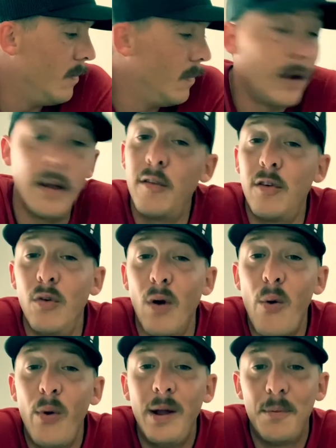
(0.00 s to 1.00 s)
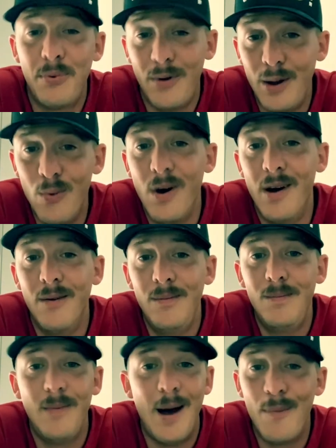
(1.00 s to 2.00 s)
It's growing pretty well.
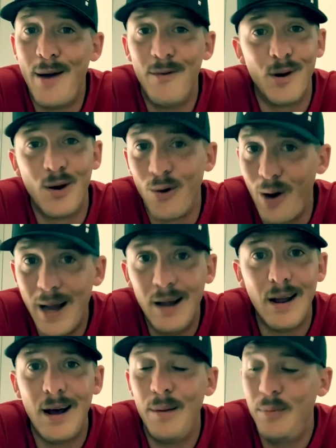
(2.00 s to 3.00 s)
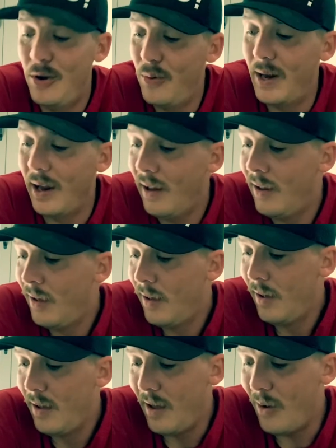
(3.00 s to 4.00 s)
I'm having a great time doing it.
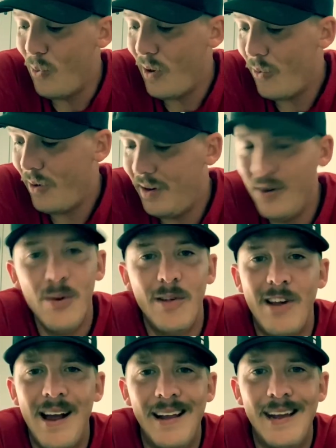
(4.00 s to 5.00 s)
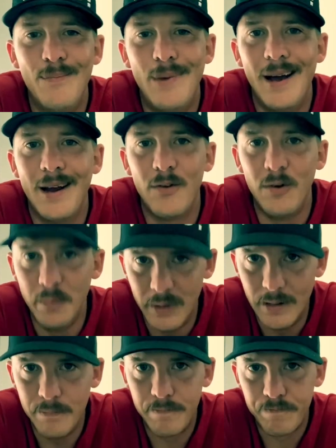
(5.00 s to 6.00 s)
And what I wanna do is kind of give back a little
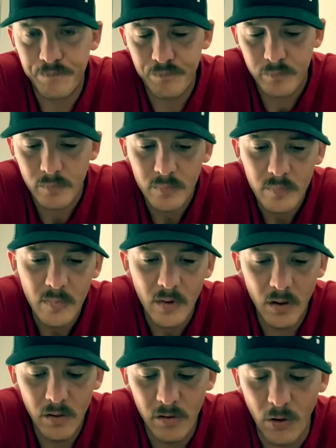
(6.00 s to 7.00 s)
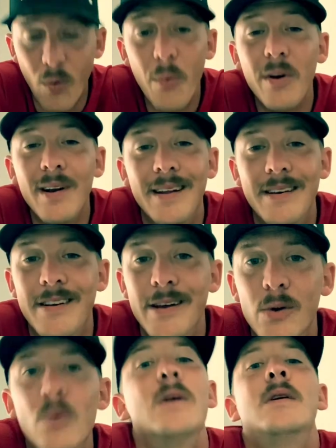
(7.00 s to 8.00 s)
bit. So what we're gonna
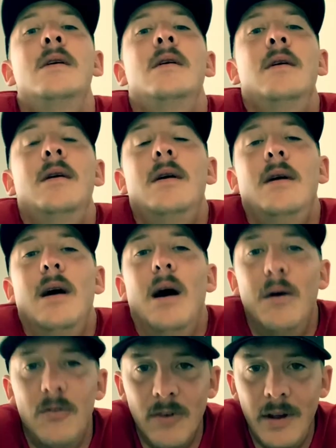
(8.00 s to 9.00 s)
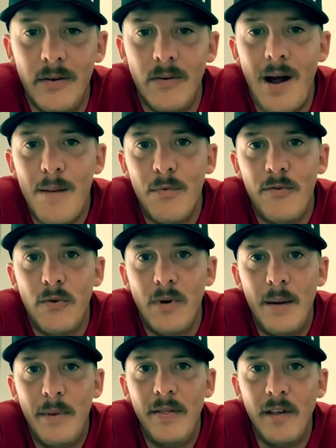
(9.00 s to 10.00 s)
do, I was looking right before I
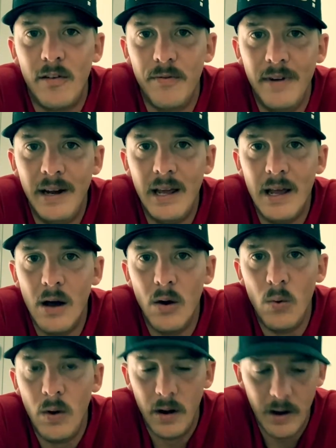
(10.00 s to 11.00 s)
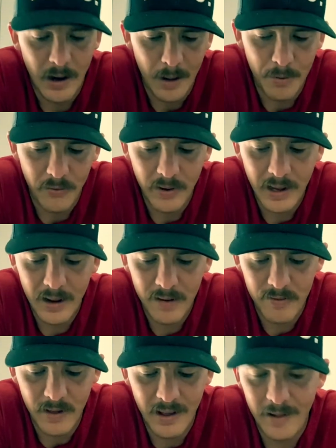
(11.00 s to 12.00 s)
made this video, and I believe
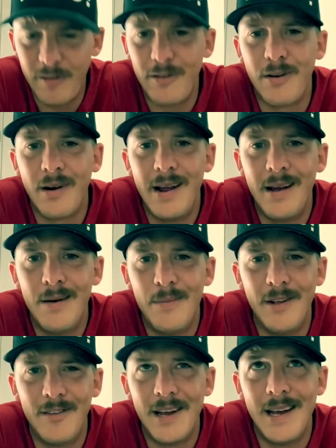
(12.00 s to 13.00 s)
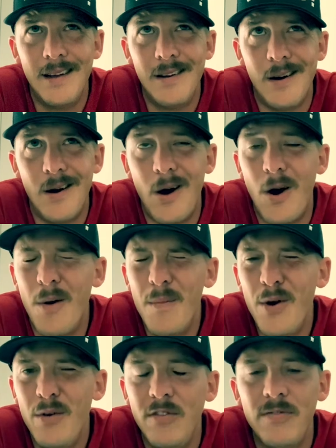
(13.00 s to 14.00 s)
the Instagram is at
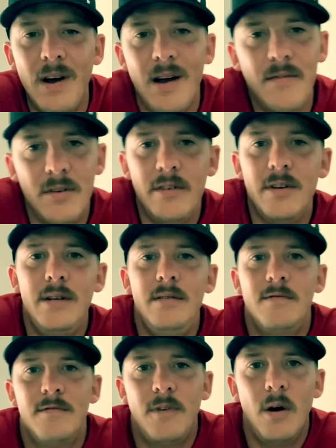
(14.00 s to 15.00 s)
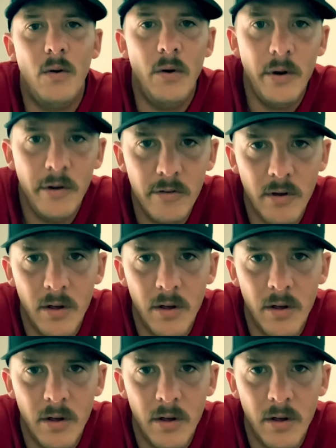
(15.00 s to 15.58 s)
almost 500 followers.